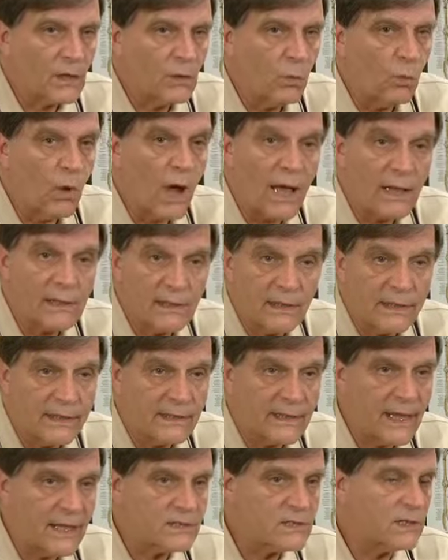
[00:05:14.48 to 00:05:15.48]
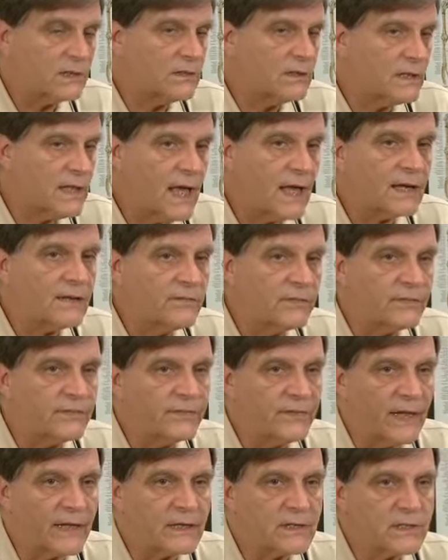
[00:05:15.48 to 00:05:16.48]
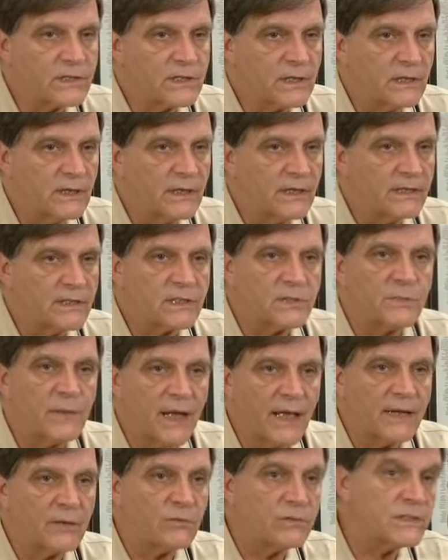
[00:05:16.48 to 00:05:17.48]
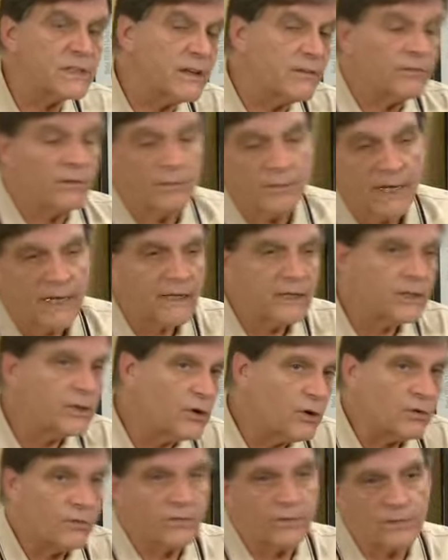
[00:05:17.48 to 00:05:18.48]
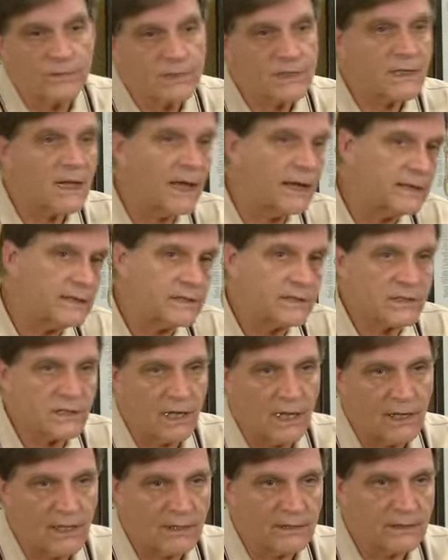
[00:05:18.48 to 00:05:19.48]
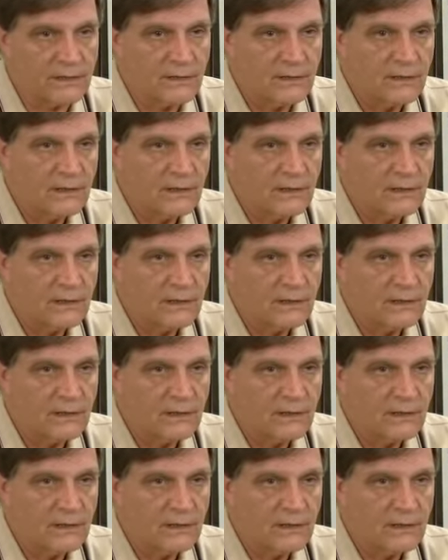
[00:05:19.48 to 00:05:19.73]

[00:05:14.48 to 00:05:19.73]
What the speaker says: Waddling has a lot of effects. The spine was never made to go from side to side.